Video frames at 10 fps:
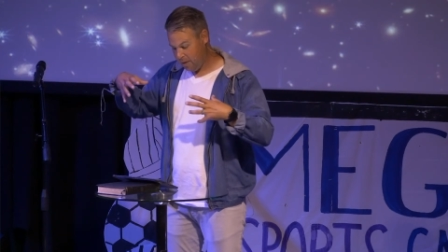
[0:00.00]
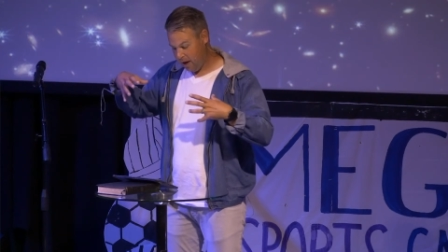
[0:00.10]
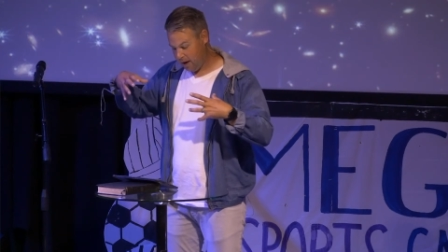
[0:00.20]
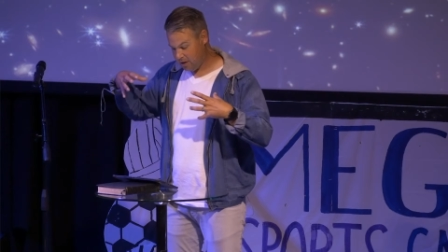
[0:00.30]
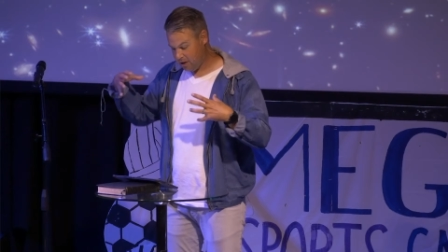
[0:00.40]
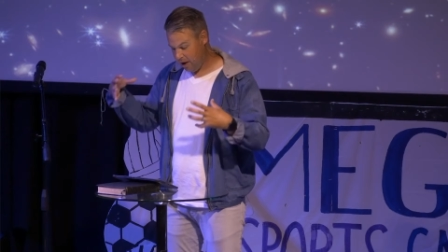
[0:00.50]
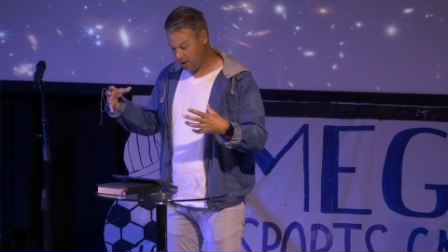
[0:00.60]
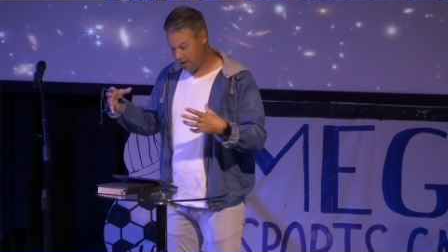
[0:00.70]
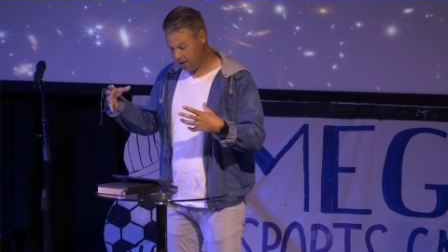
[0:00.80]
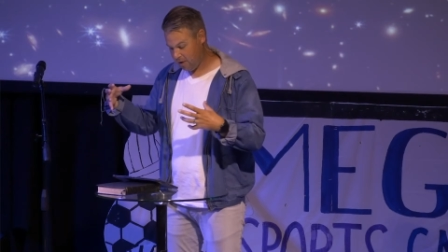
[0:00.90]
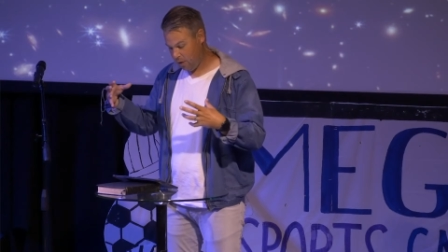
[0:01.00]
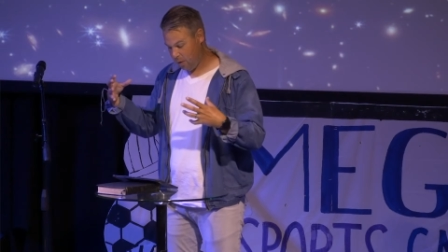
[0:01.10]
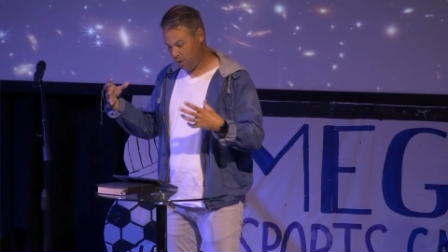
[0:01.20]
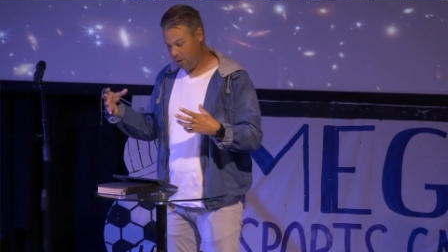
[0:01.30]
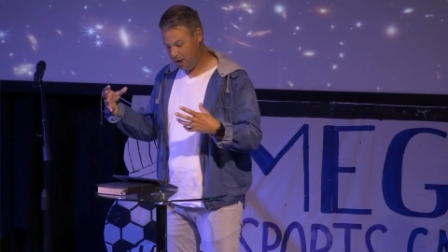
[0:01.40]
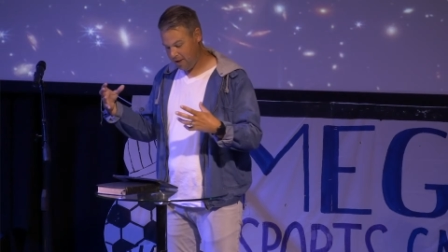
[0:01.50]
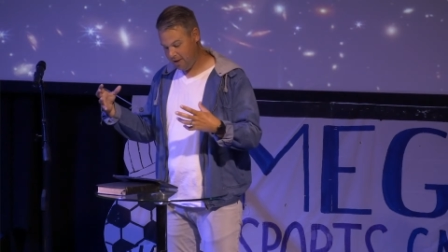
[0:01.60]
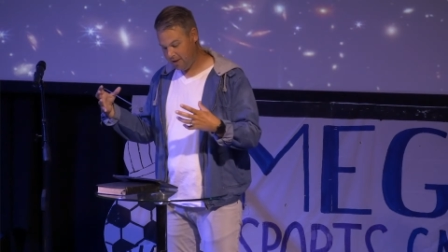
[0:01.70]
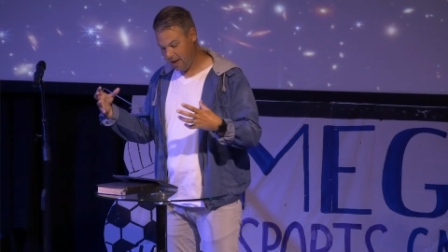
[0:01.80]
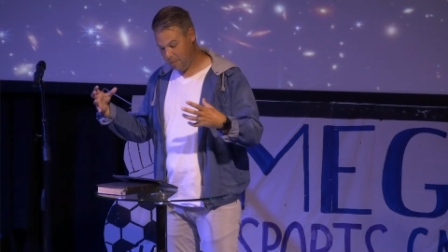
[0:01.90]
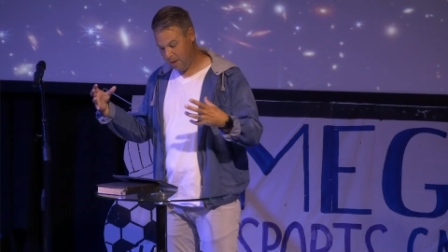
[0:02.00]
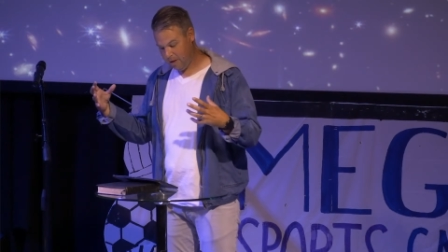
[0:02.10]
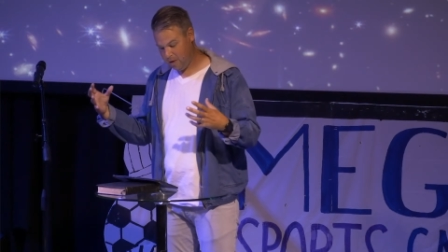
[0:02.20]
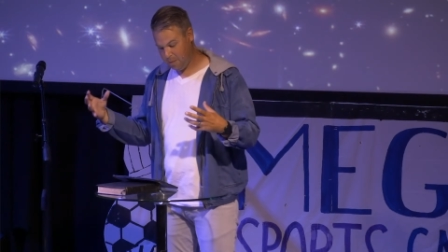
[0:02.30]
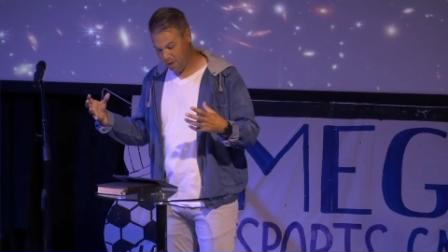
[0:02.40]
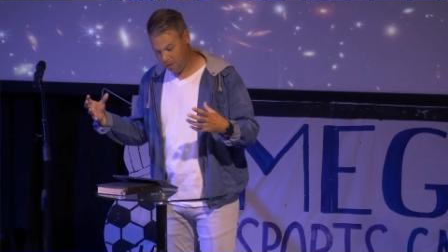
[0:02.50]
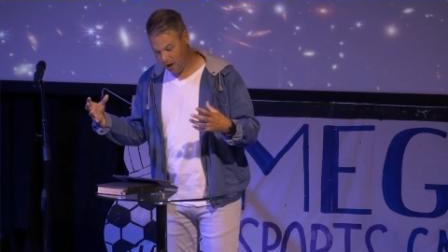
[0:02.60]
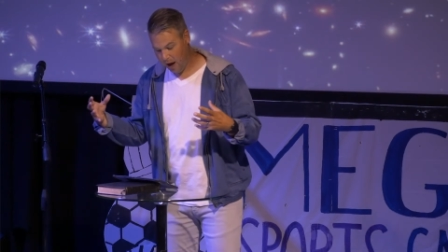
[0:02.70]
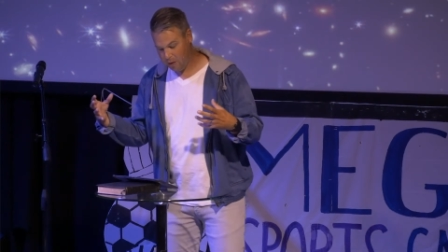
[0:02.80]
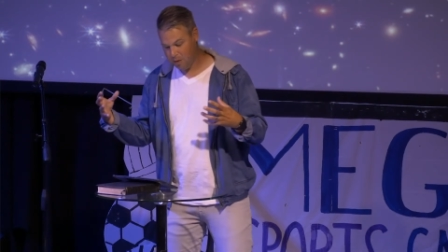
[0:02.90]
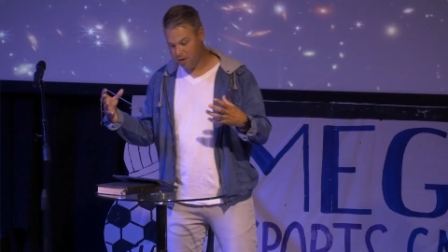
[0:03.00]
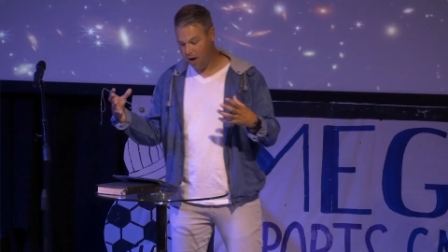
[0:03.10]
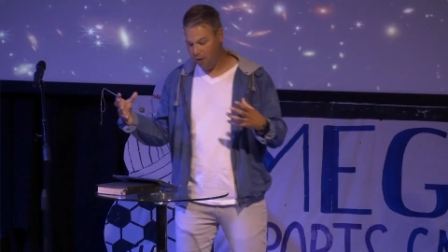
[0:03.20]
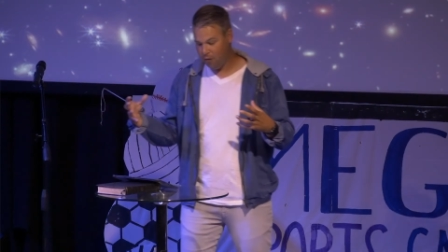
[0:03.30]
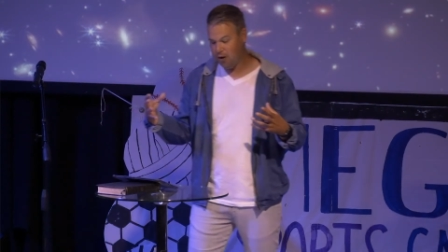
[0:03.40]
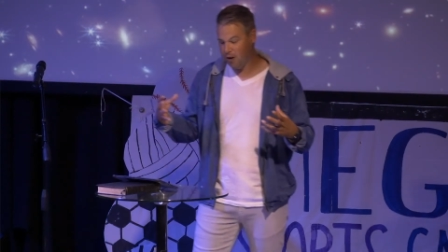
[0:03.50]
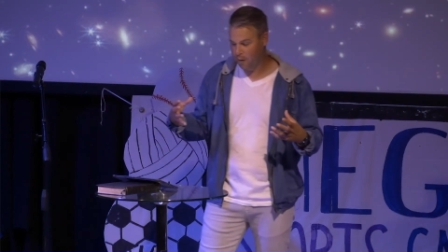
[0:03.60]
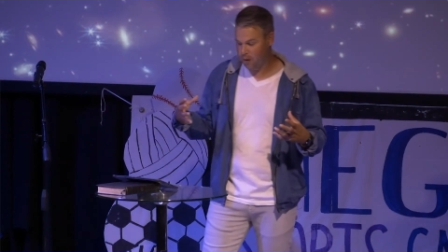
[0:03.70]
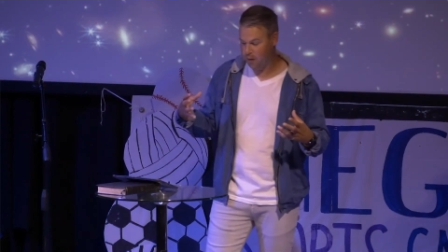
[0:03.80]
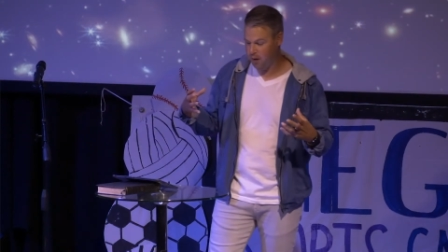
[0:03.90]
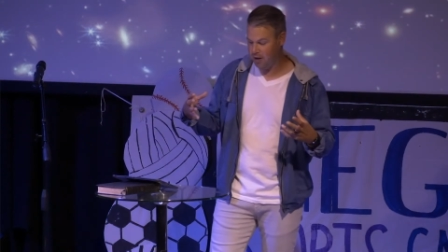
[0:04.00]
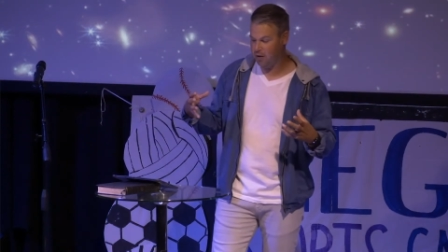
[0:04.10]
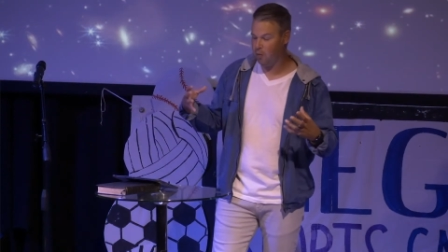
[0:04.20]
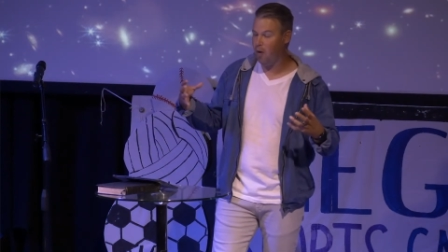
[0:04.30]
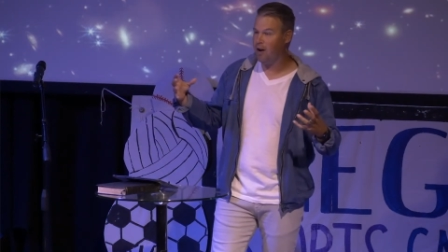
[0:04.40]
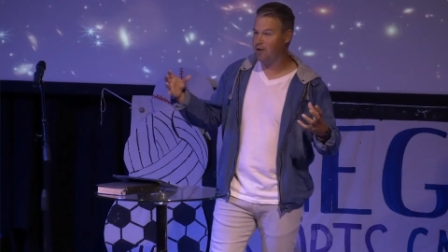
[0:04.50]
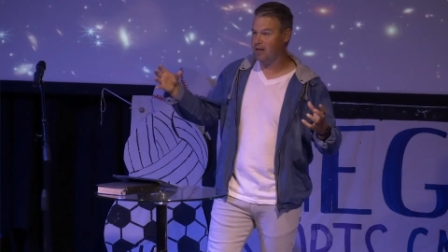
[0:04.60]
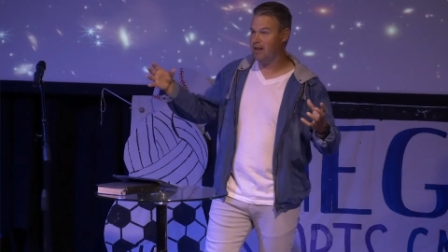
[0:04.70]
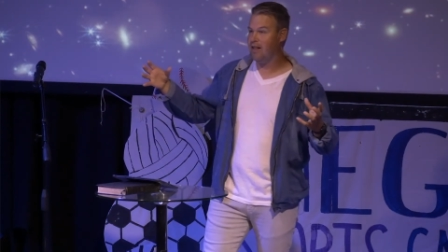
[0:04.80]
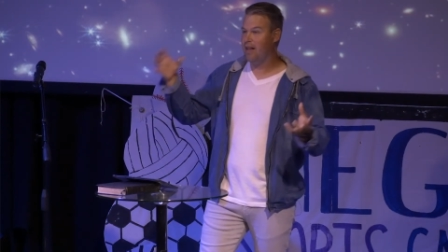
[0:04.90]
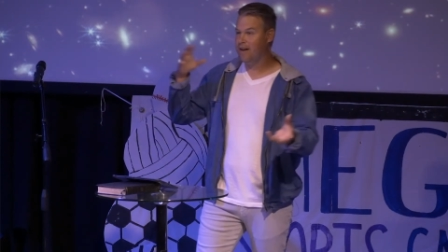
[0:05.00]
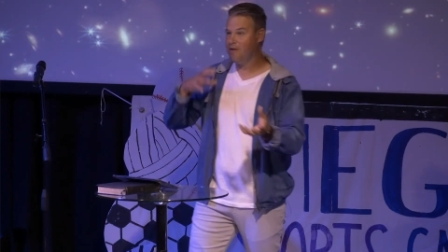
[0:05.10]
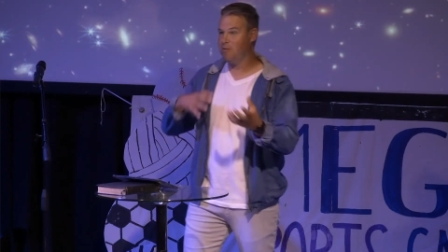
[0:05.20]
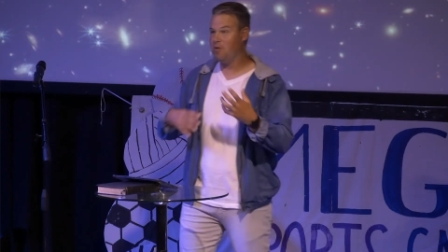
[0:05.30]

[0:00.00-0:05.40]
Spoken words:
and darkness over the face of the deep, and the Spirit of God was hovering over the face of the waters. And as we